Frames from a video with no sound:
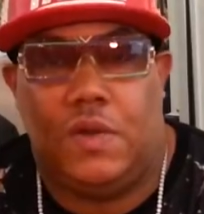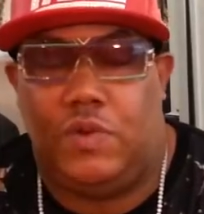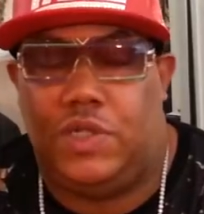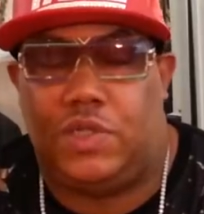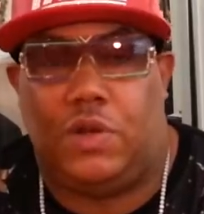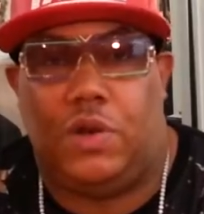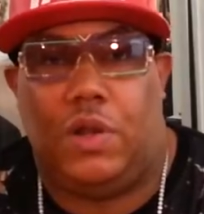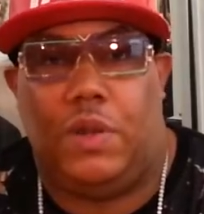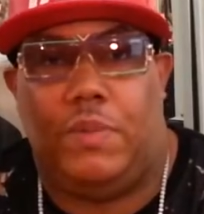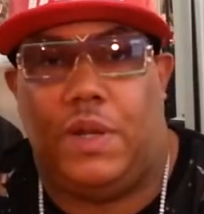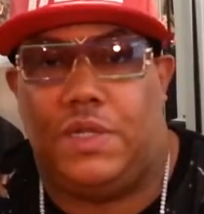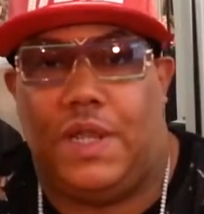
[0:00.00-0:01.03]
which is all a
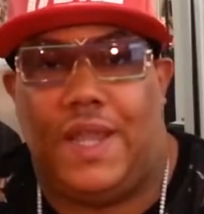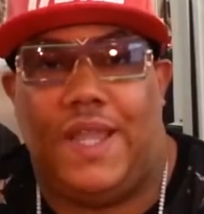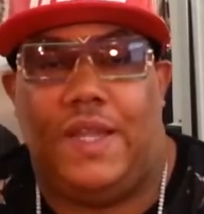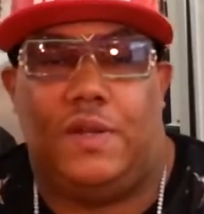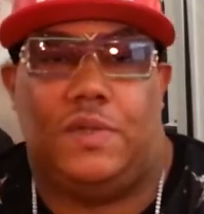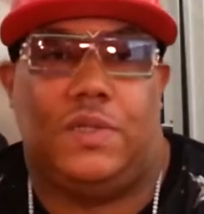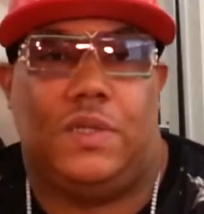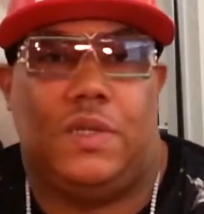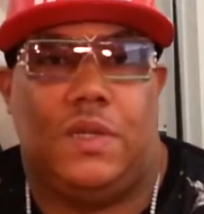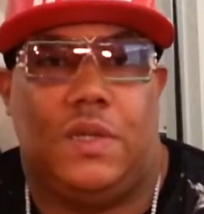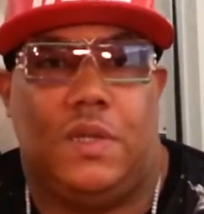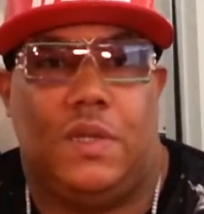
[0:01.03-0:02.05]
bunch of haters.
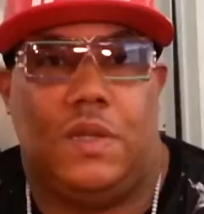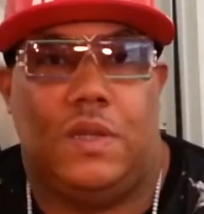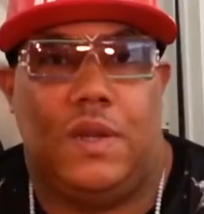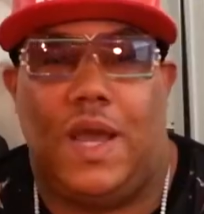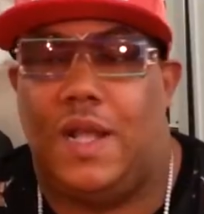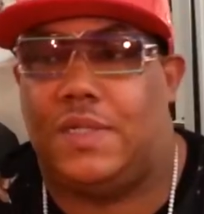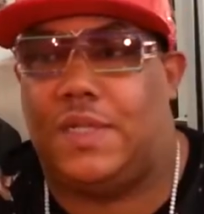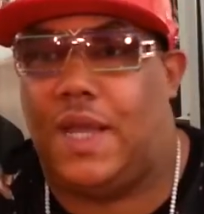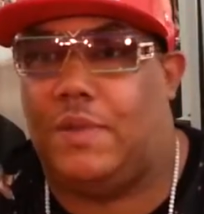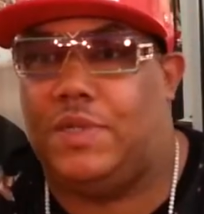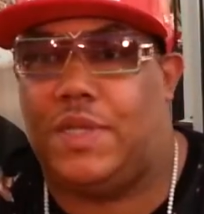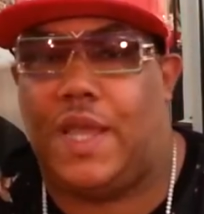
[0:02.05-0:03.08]

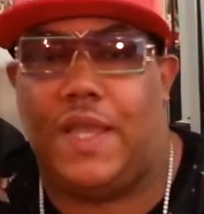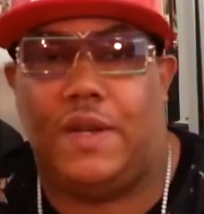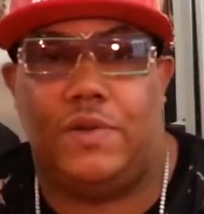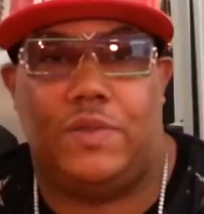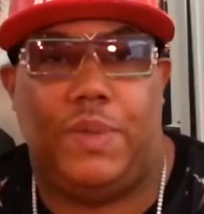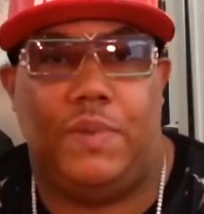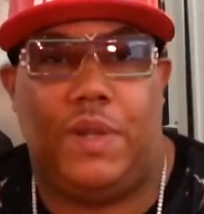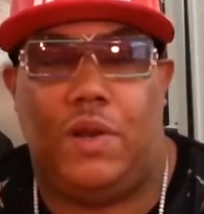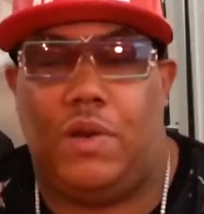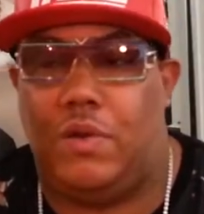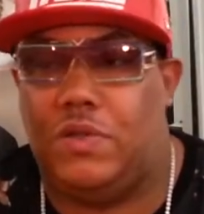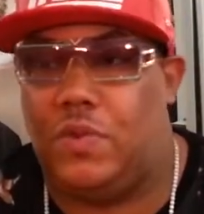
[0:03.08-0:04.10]
Non-stop, just haters. People that
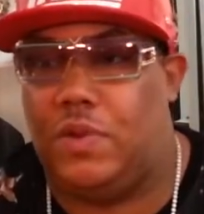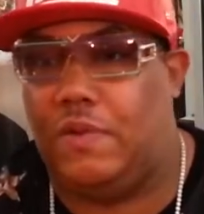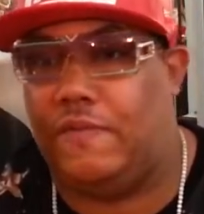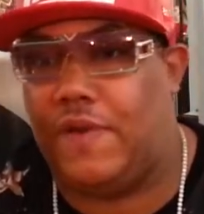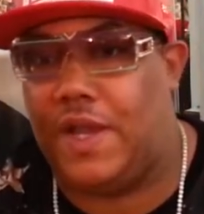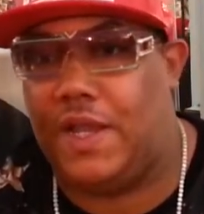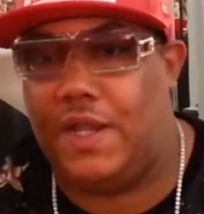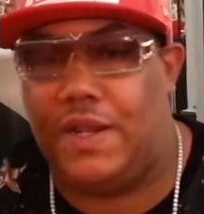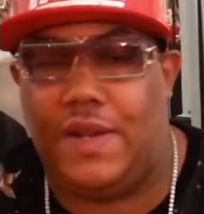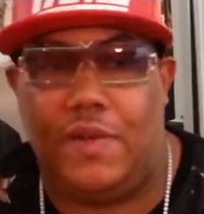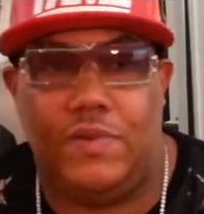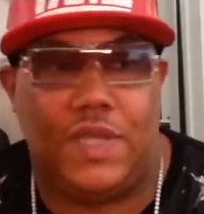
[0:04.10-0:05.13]
always wanted to
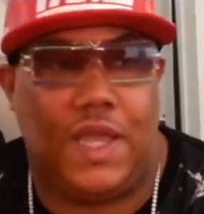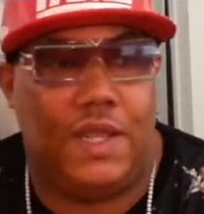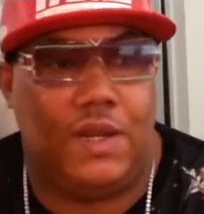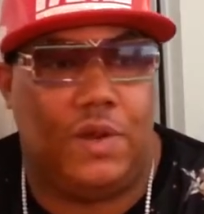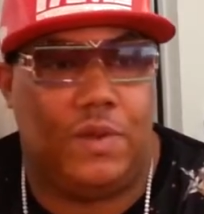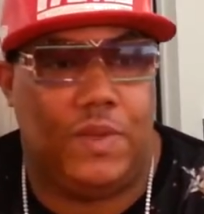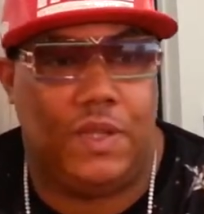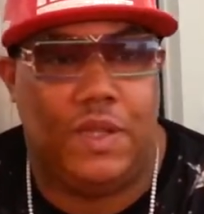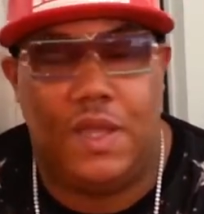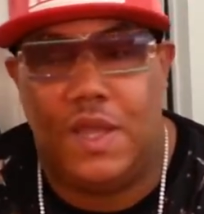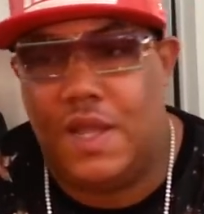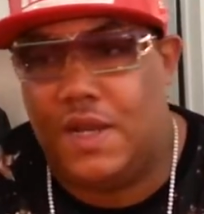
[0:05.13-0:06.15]
fight. They was hating on me.
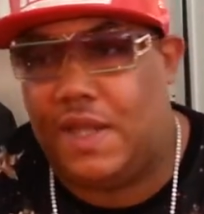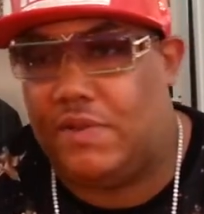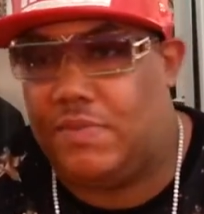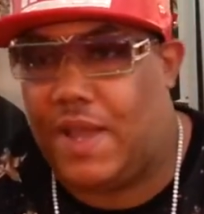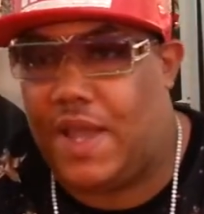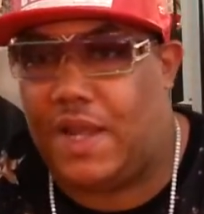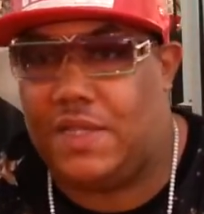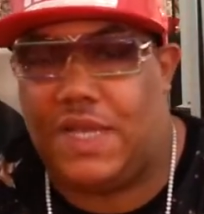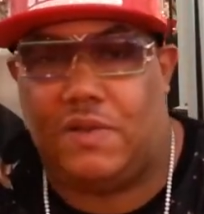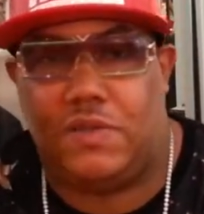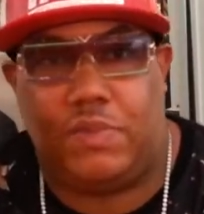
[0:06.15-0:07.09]
They was mad because I was